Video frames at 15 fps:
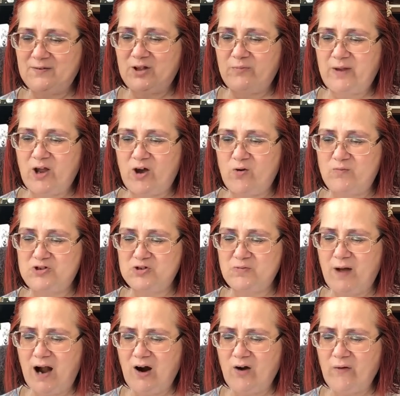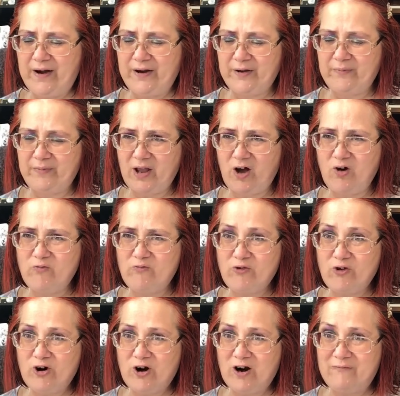he'll be home tomorrow and he'll be home
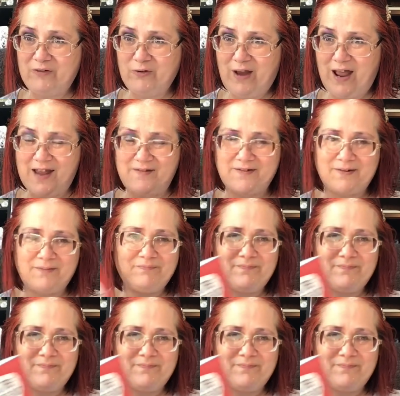for a few days.